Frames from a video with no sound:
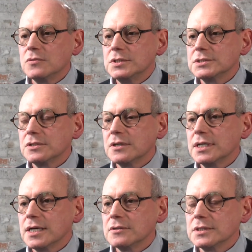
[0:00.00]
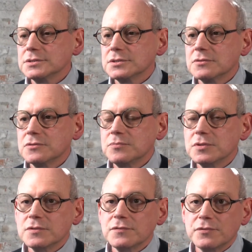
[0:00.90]
We started out as a group
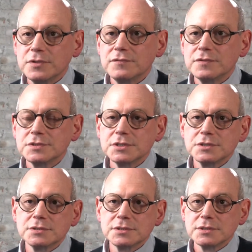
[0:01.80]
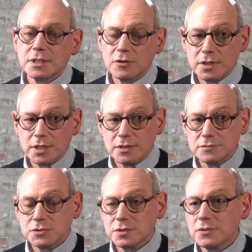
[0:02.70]
of 3 physicians, and now we
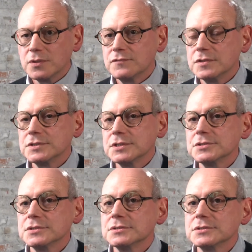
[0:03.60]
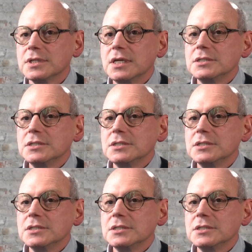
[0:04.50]
have 21 physicians,